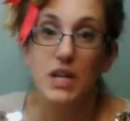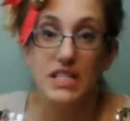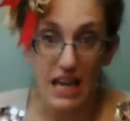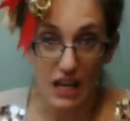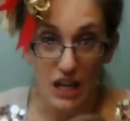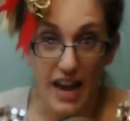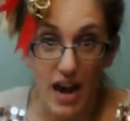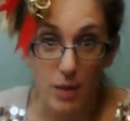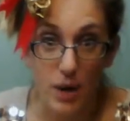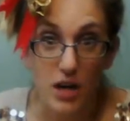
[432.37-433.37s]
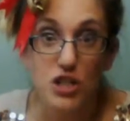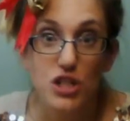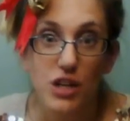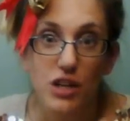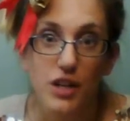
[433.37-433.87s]
can take your
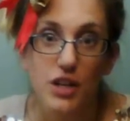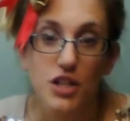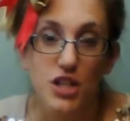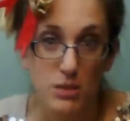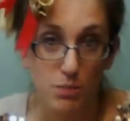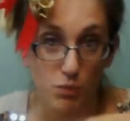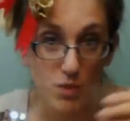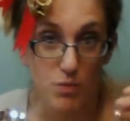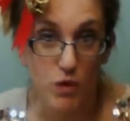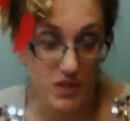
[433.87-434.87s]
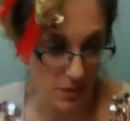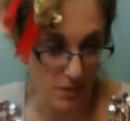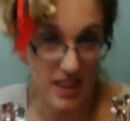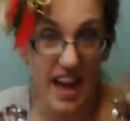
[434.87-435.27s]
hairbrush, just remove some of the